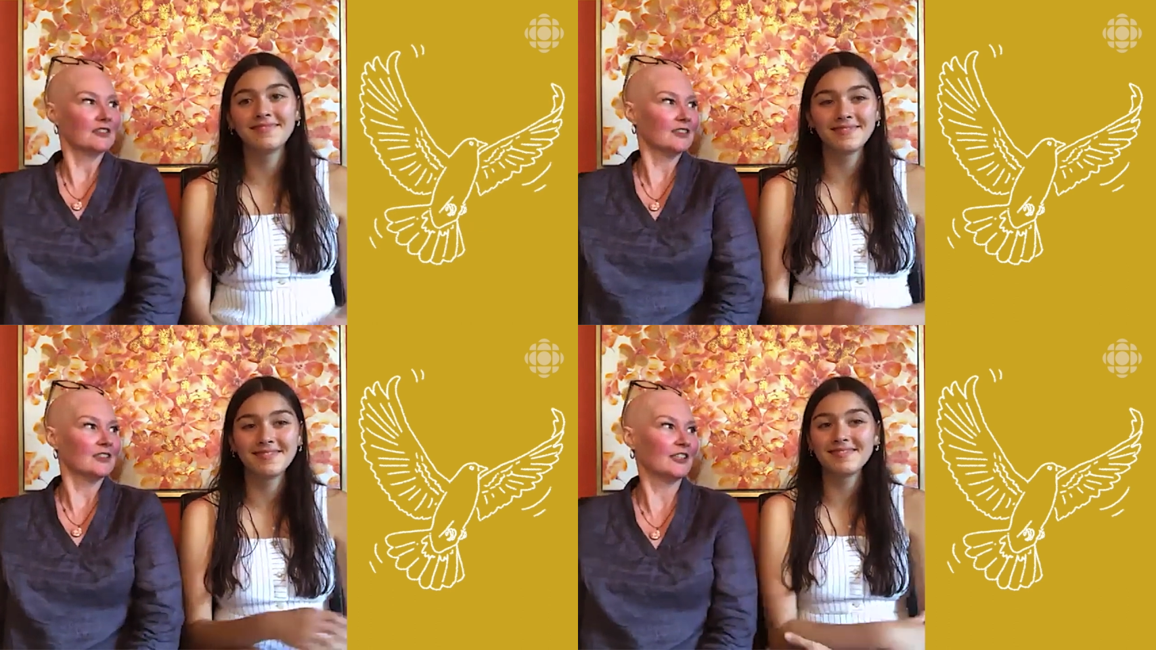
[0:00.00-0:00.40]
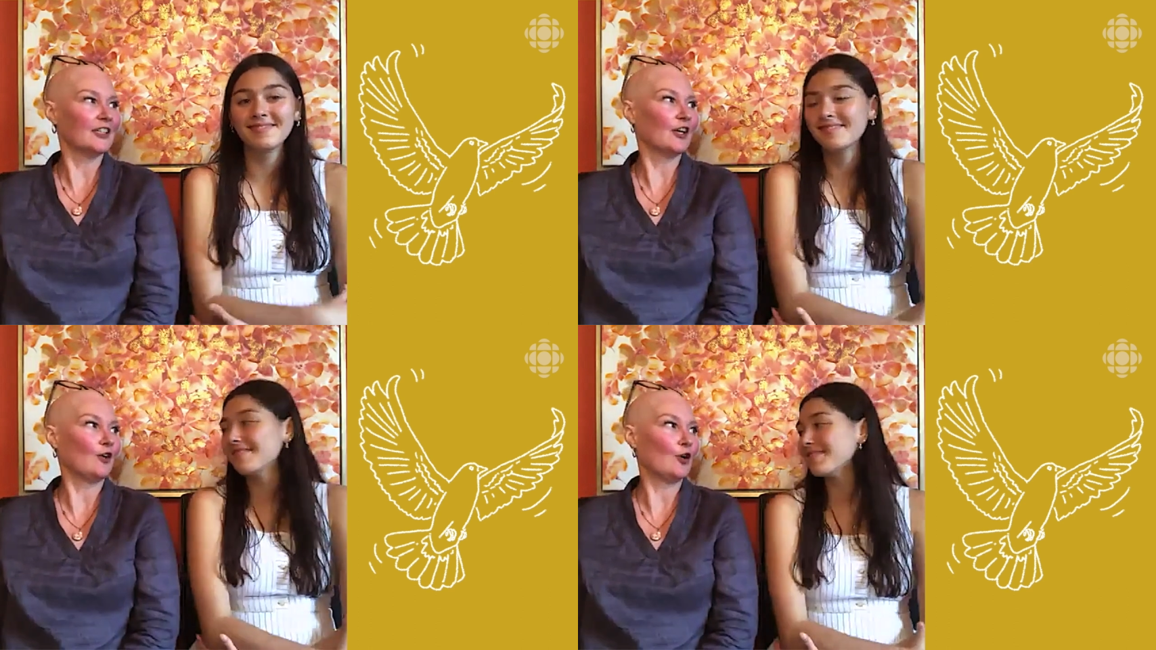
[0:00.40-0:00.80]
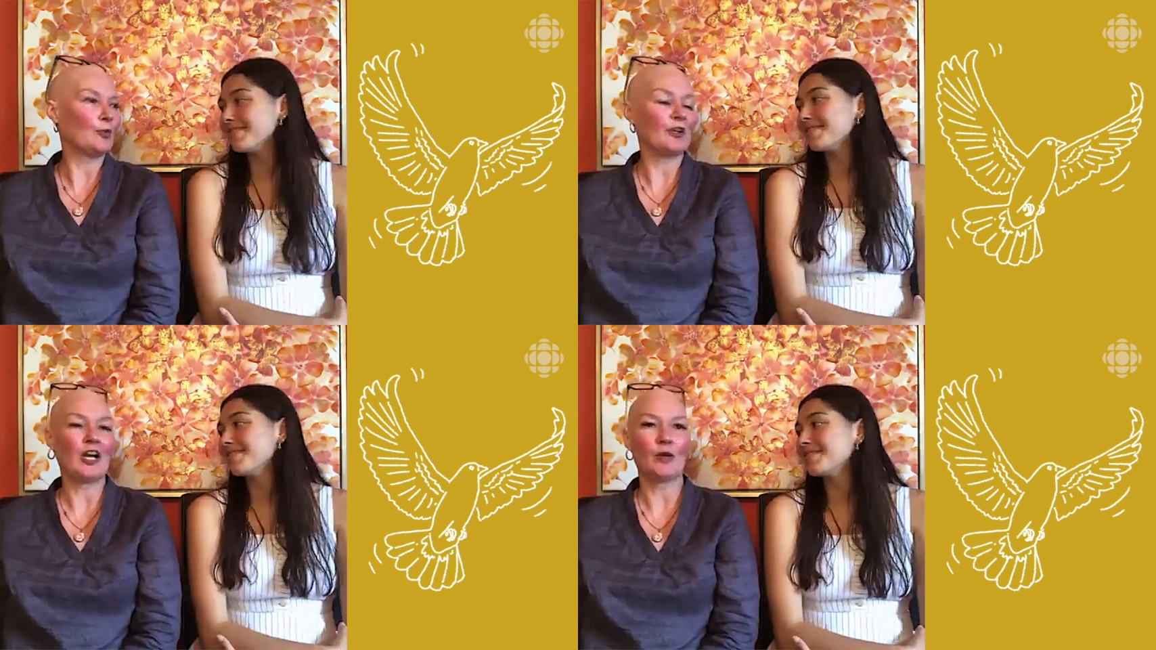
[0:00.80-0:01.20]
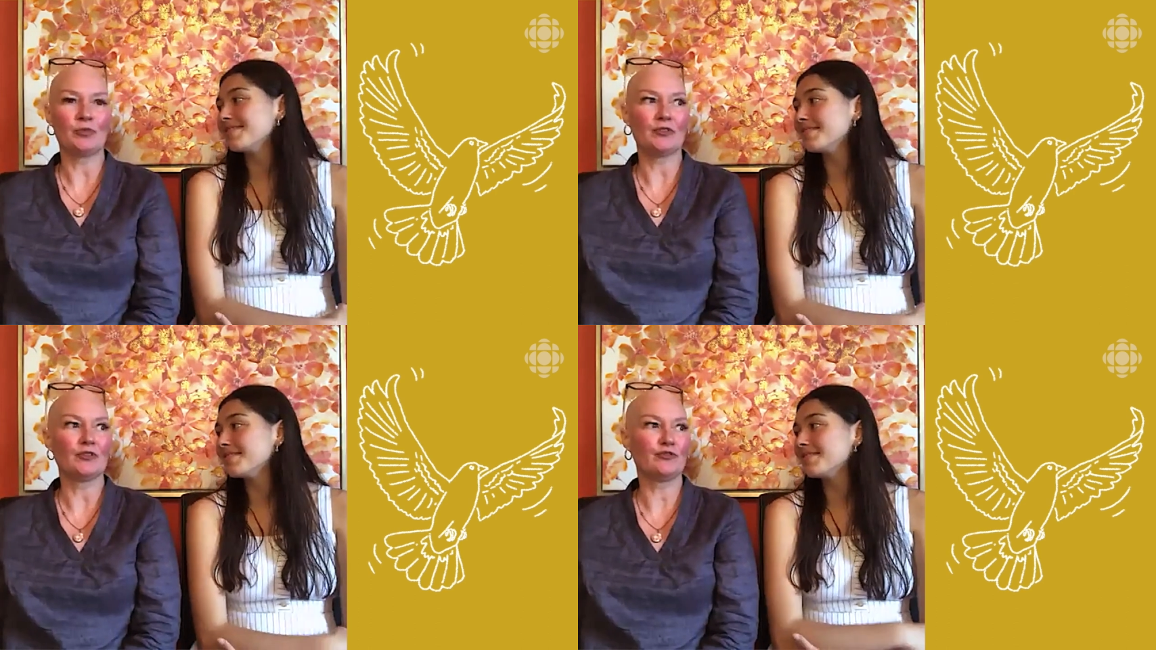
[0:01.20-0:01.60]
Speaker 1: you know, open up
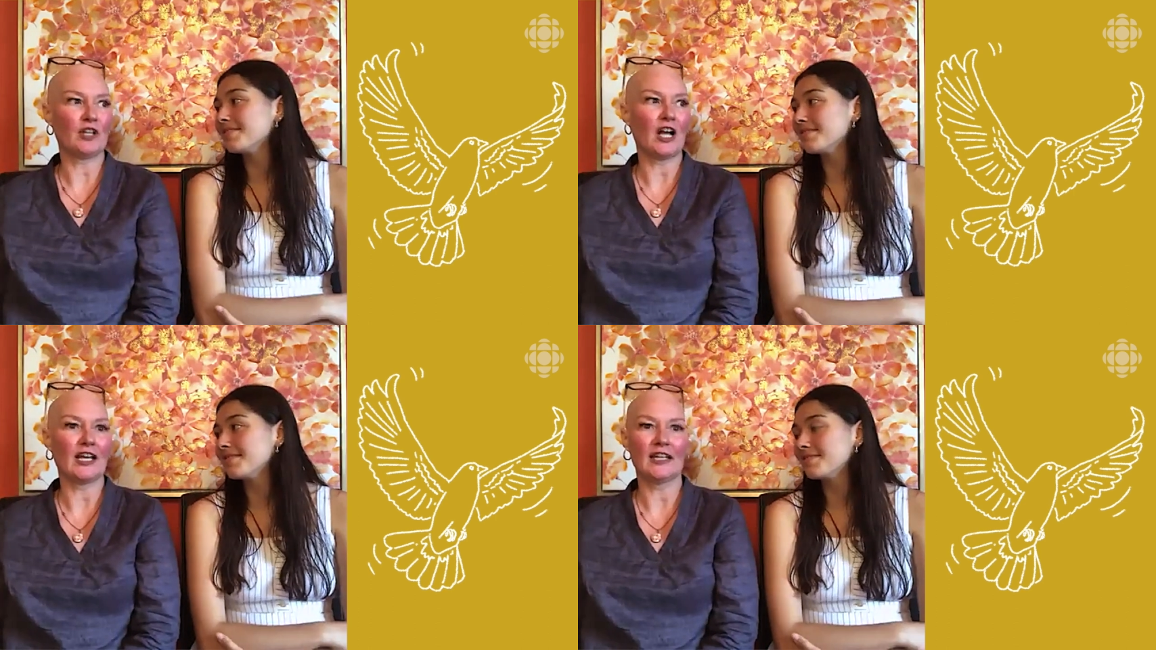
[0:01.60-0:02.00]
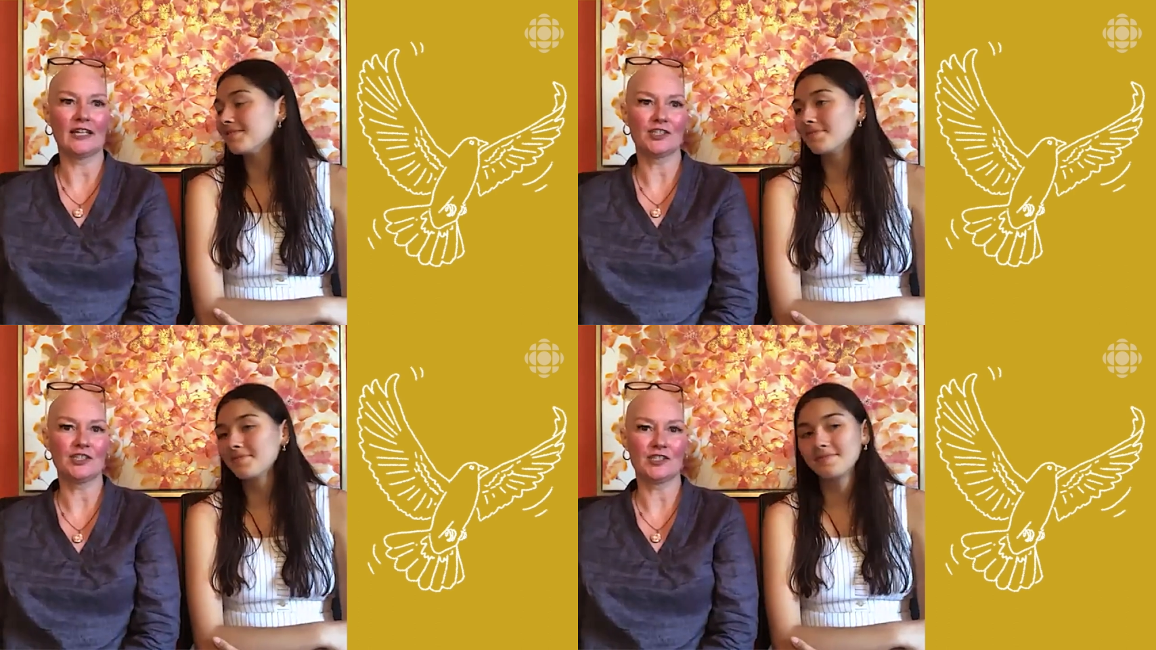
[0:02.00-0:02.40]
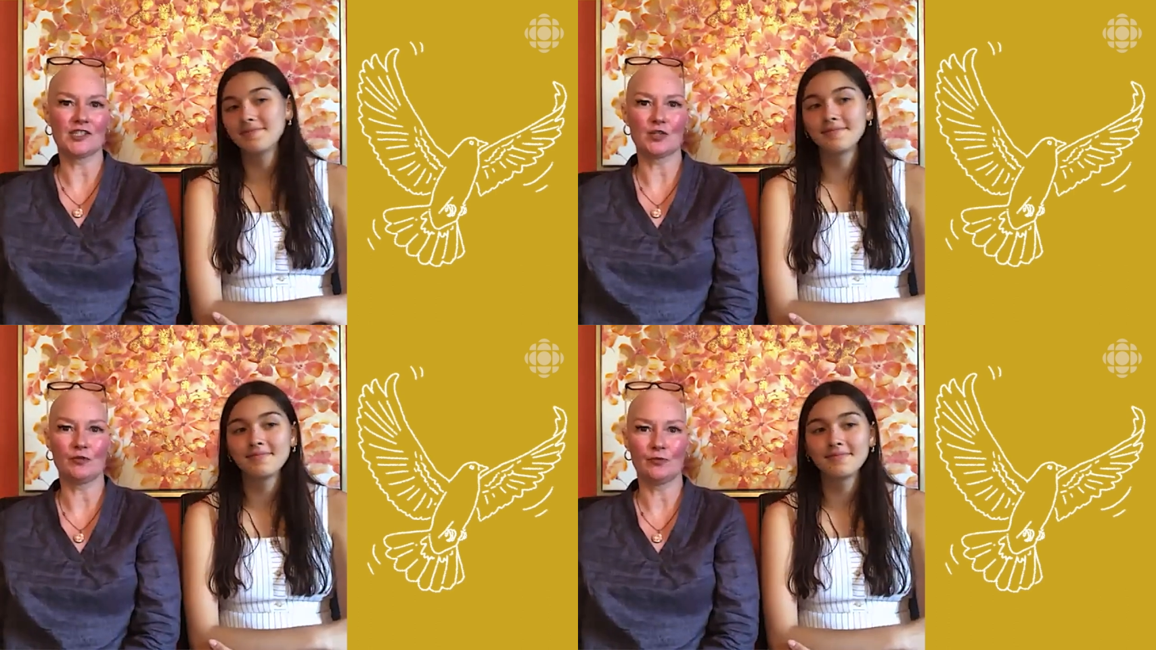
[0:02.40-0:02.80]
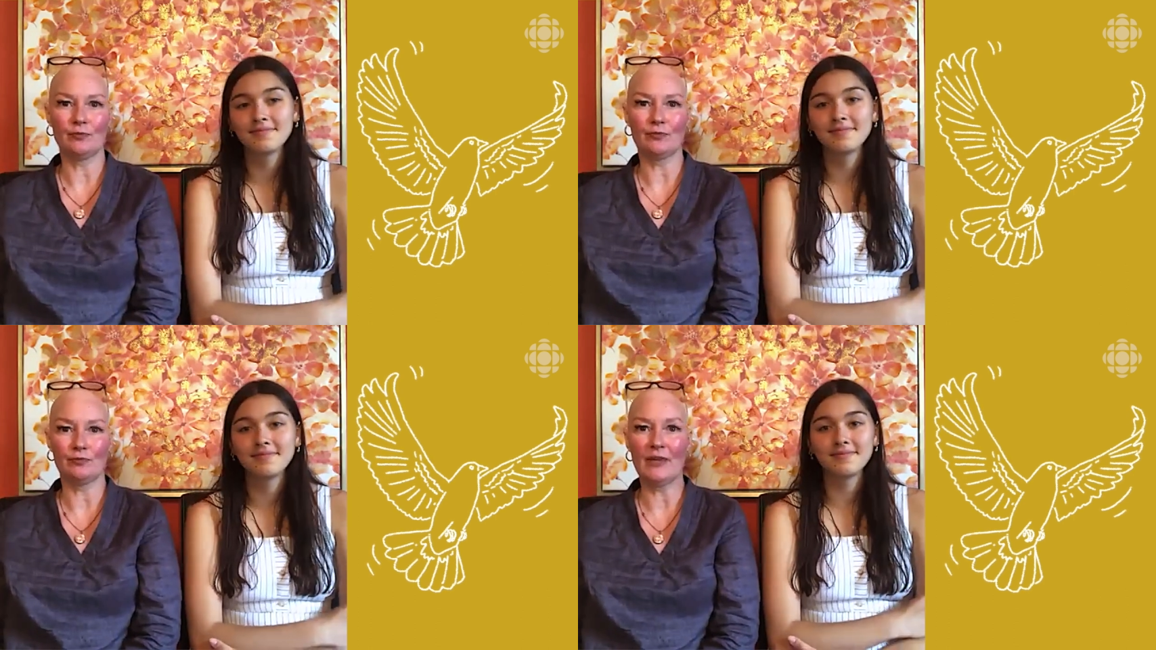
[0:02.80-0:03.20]
and fly like she's
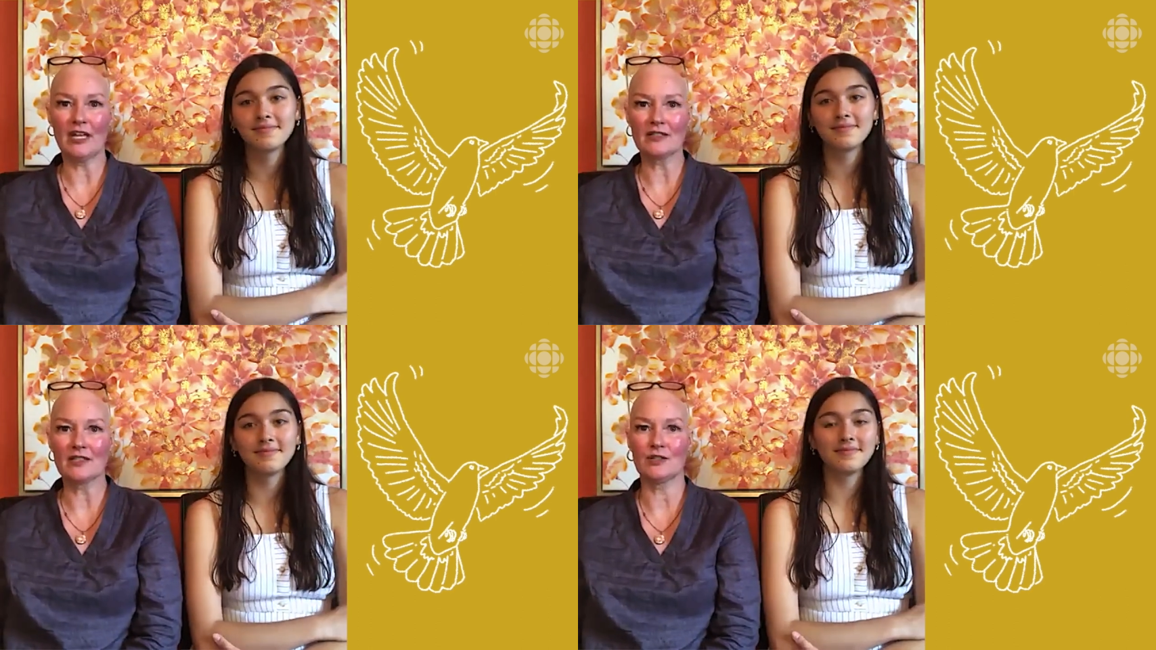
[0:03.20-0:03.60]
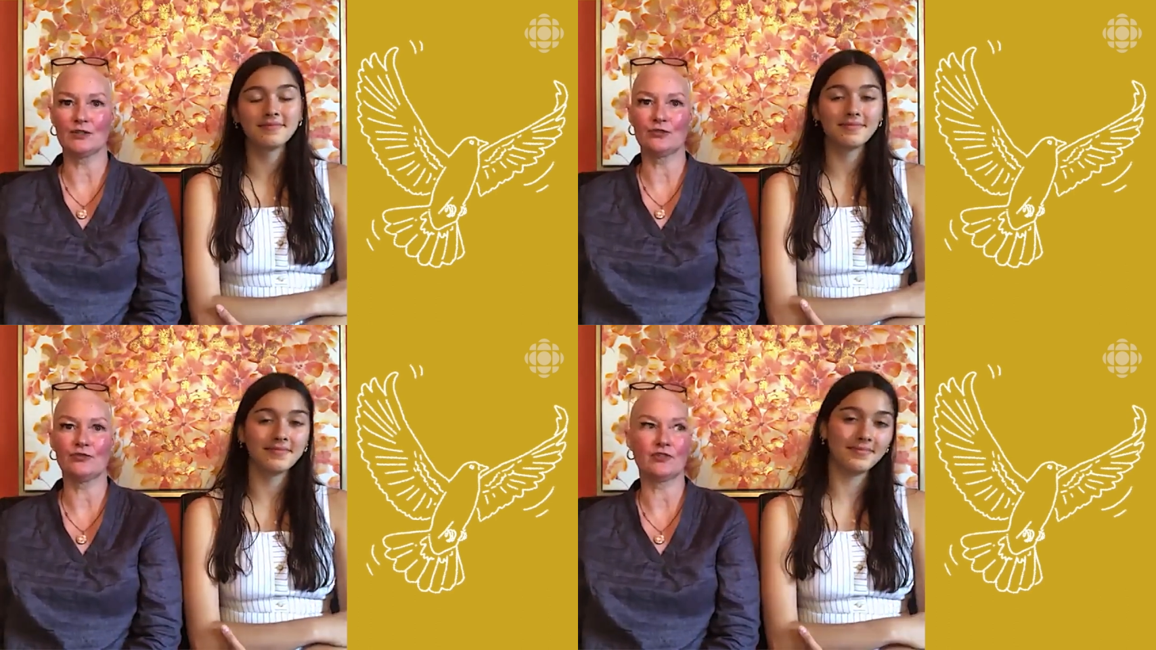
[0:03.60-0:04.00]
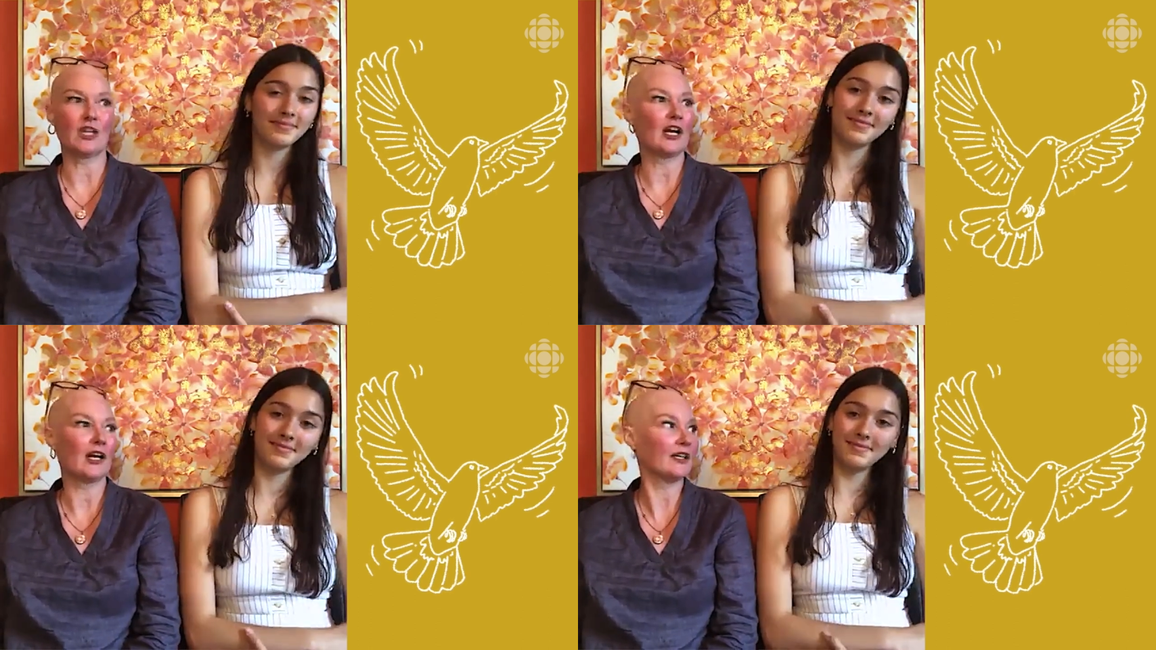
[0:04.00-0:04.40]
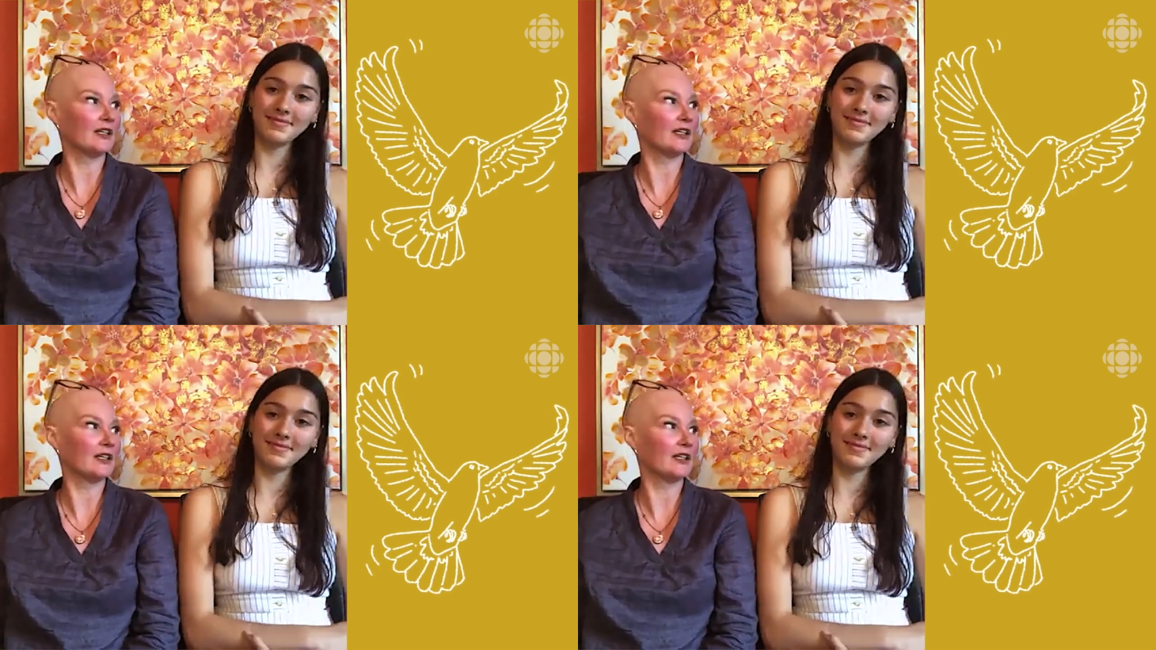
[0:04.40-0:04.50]
meant to fly.